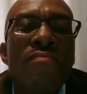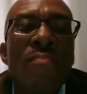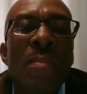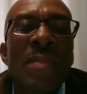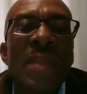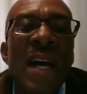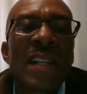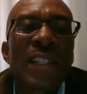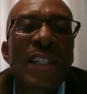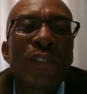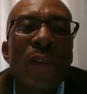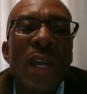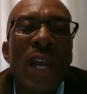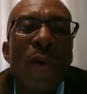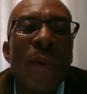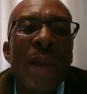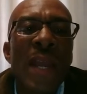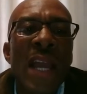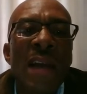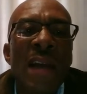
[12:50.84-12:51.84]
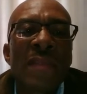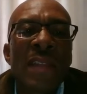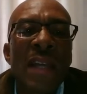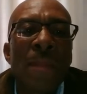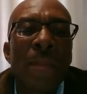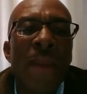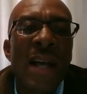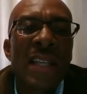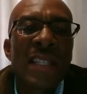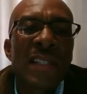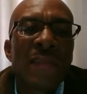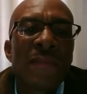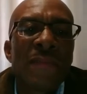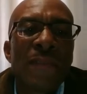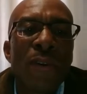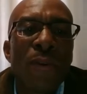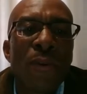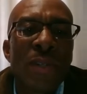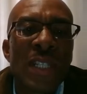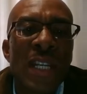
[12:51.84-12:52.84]
that's where we have the passive
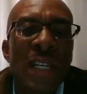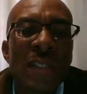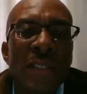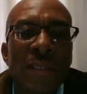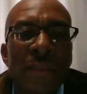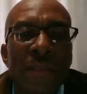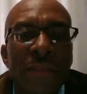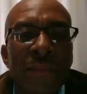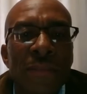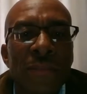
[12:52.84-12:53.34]
notion